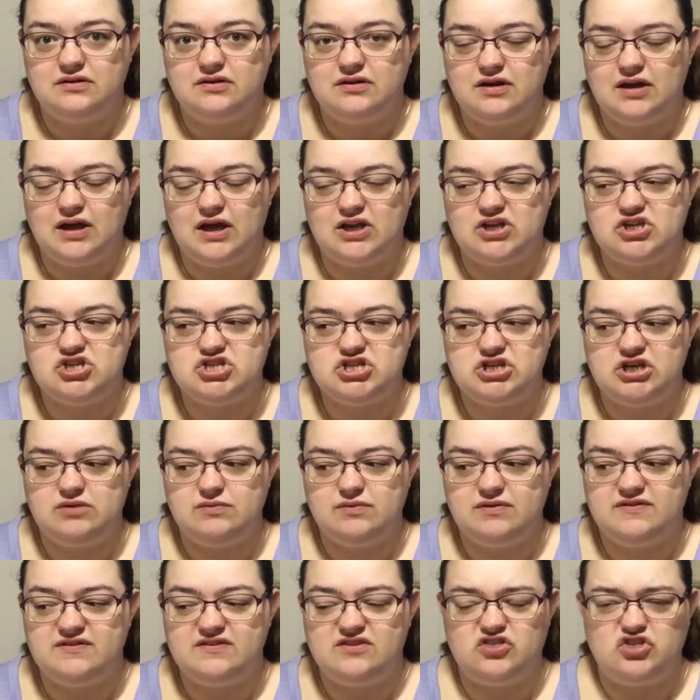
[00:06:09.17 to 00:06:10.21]
And she
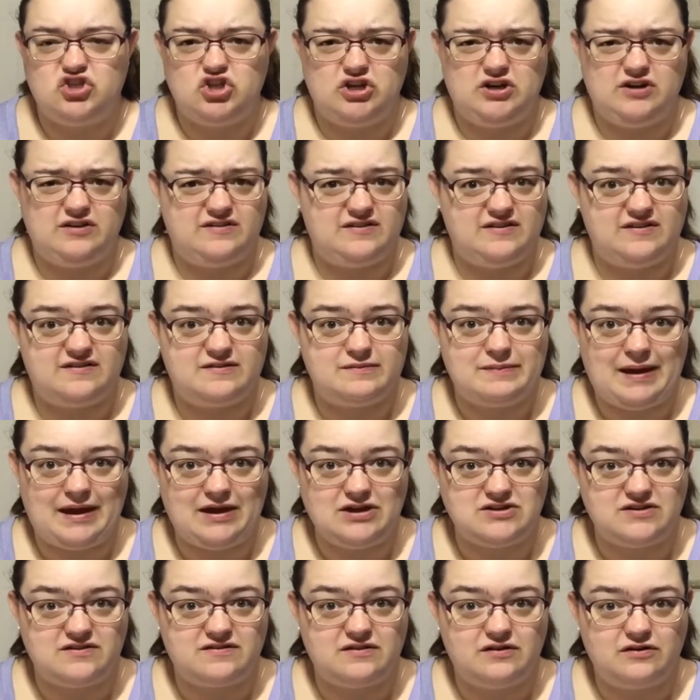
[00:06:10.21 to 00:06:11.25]
was 36
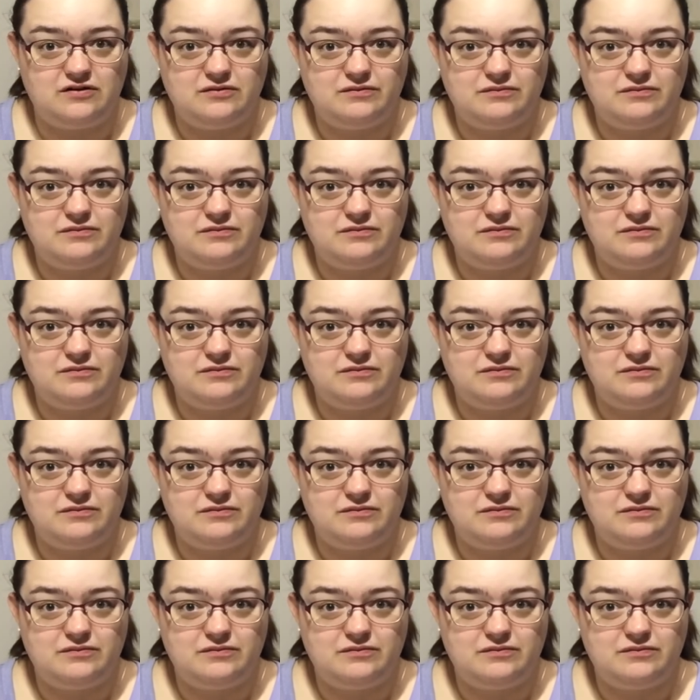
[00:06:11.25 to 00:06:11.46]
pages long.